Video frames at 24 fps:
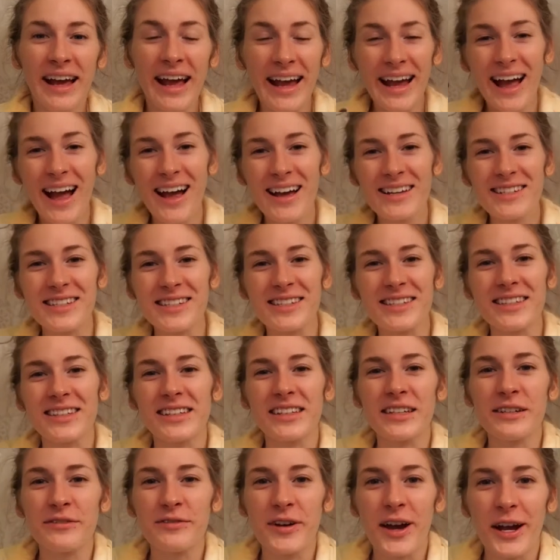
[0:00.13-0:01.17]
Hey guys, it's the
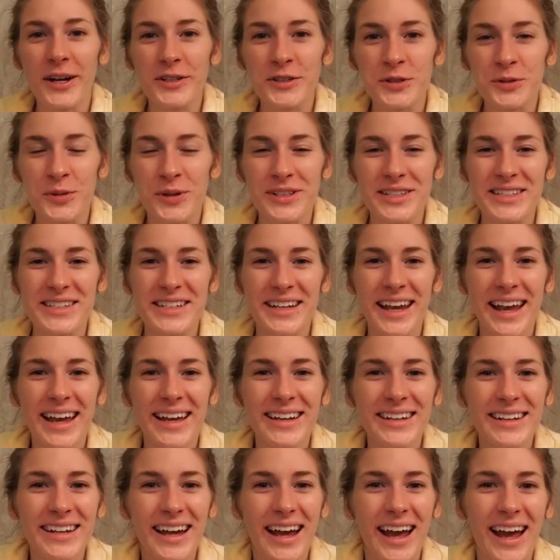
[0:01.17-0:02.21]
Leaf Factor once again,
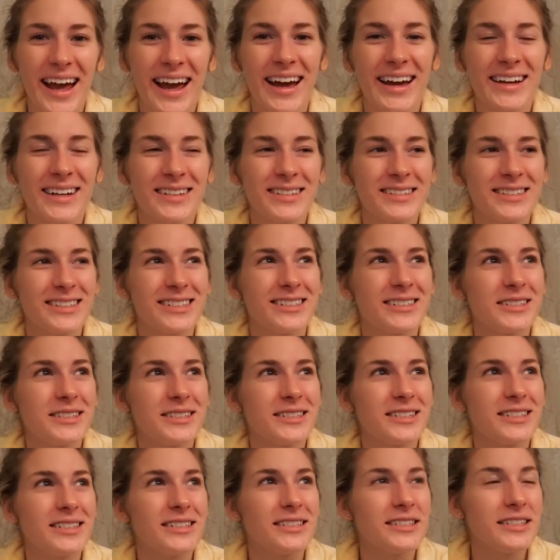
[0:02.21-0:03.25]
and
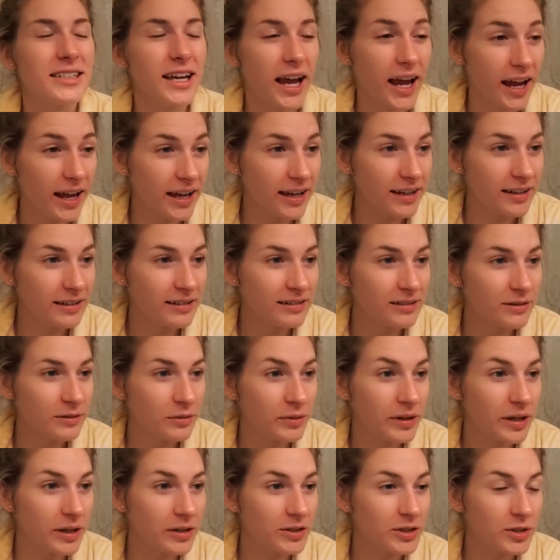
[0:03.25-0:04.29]
today we
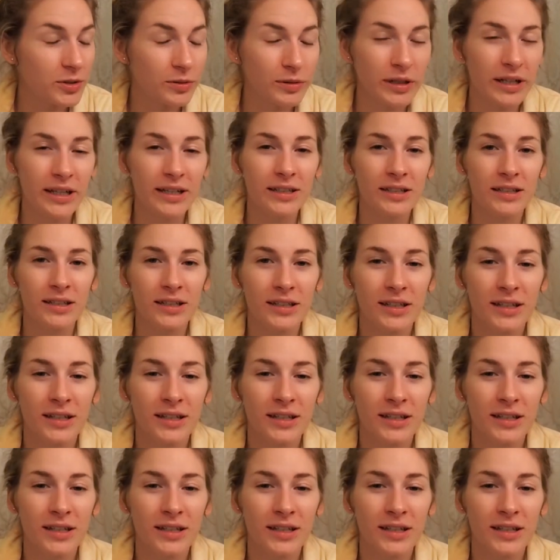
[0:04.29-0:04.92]
are doing...